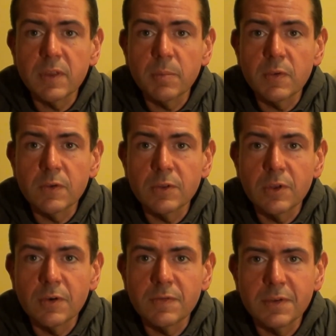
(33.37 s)
episode
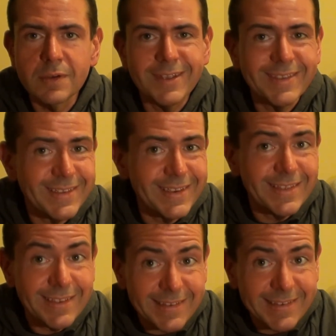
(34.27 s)
of let's
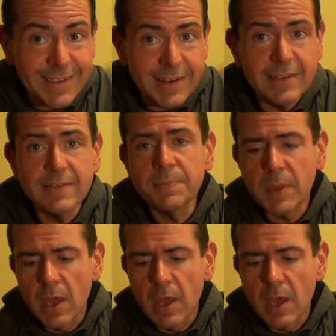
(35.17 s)
say the series,